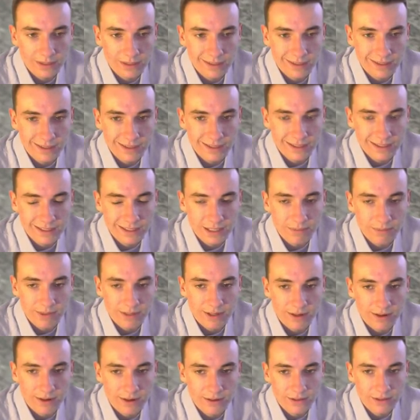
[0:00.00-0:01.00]
That's gonna
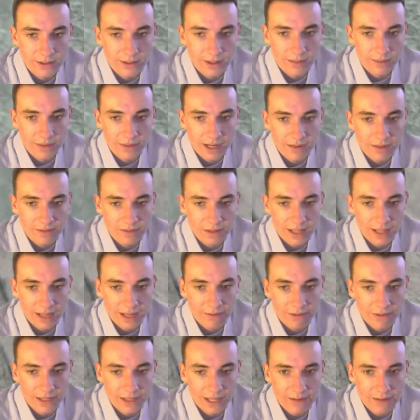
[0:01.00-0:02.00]
be hard though. I'm gonna have
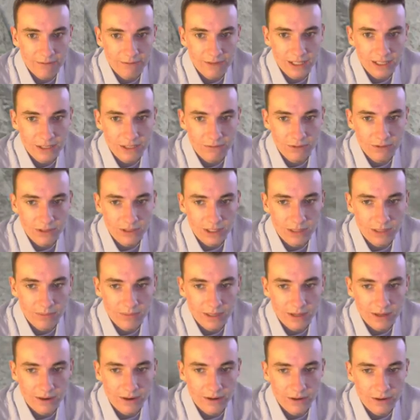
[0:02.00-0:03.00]
to, this one's gonna
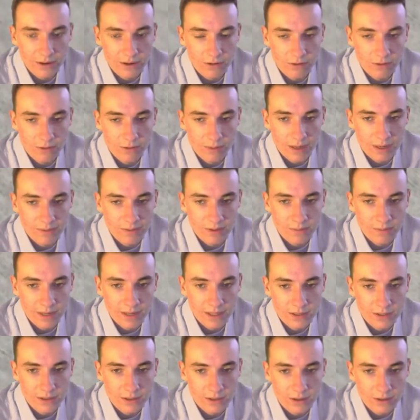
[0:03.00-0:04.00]
be a harder quarter pipe to
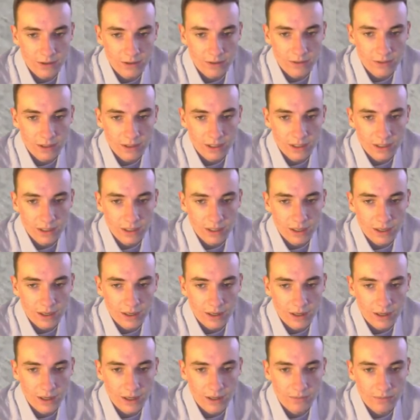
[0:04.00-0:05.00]
make. So,
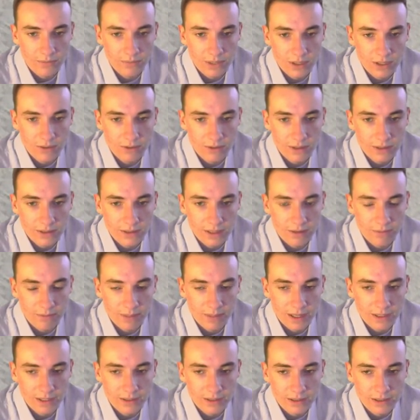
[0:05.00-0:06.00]
you know what, never
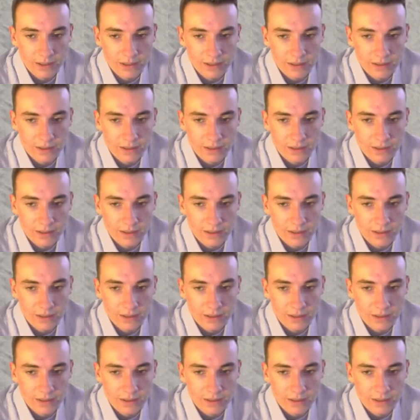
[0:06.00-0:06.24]
mind.